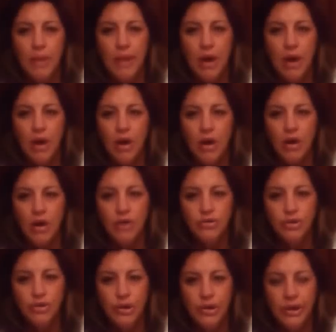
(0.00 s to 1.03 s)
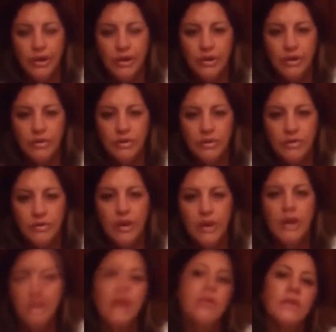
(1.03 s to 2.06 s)
about our journey is
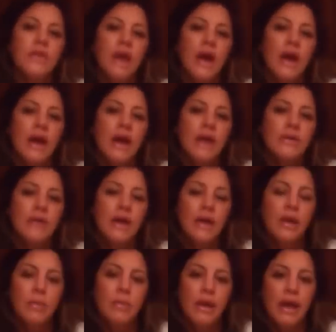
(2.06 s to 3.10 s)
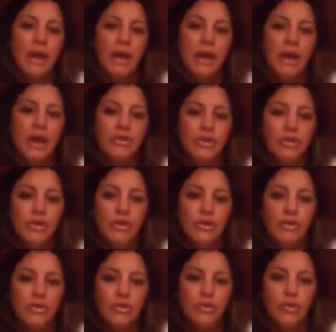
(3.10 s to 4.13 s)
that I had taken
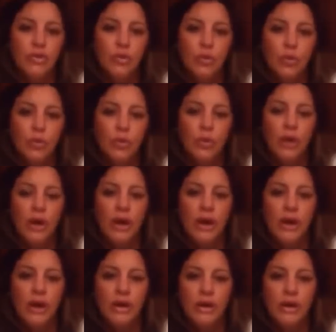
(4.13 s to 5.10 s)
medication to